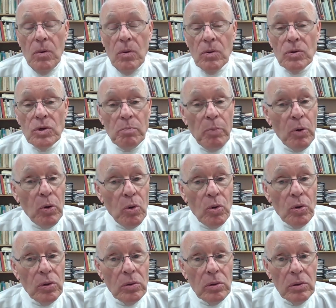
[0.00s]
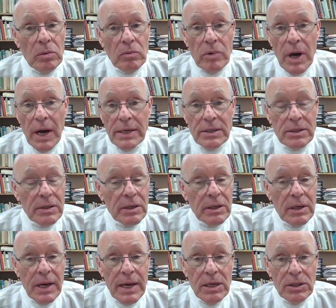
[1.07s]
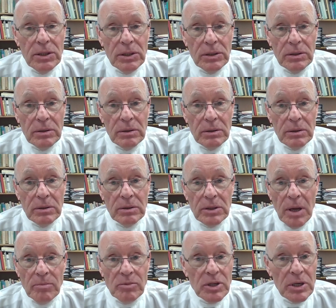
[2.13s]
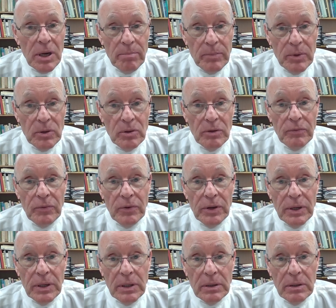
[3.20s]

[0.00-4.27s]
St. Paul writes to the Galatians, sums it up beautifully,